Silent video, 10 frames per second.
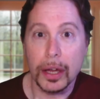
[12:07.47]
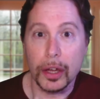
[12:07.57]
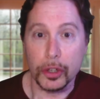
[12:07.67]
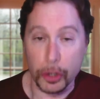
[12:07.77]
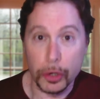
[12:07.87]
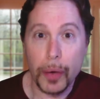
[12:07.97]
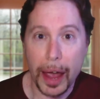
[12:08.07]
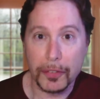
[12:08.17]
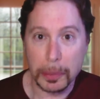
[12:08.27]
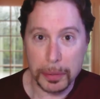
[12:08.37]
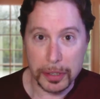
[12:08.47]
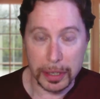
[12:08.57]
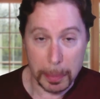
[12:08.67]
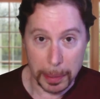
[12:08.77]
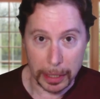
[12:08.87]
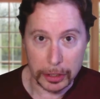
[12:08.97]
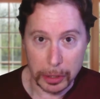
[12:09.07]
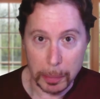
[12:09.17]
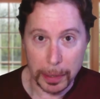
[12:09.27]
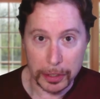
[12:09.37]
you have to present a pitch and you
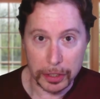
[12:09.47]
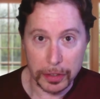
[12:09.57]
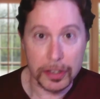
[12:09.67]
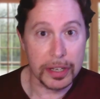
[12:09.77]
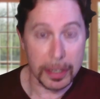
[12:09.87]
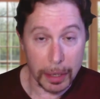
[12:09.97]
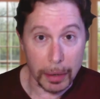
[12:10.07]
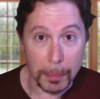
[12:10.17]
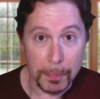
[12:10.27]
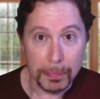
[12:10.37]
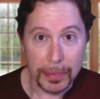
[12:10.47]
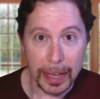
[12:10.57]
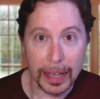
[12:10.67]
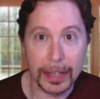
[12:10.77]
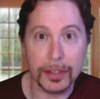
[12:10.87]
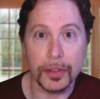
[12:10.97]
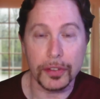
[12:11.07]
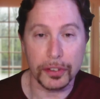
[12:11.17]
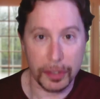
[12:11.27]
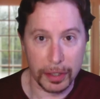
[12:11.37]
pitch it to the CEO, and the
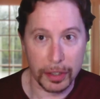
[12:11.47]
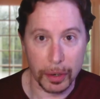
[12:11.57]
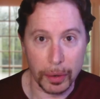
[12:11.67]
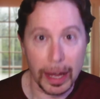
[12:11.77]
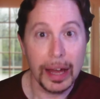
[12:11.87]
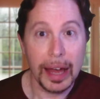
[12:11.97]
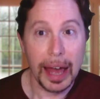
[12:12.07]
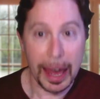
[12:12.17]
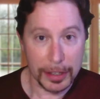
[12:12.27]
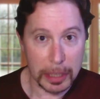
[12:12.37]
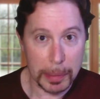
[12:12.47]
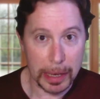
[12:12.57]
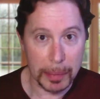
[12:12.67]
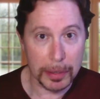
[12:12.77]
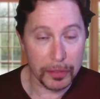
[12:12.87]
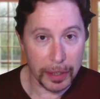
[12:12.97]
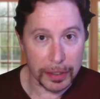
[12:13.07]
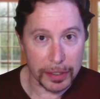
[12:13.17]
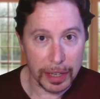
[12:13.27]
CEO has to become convinced.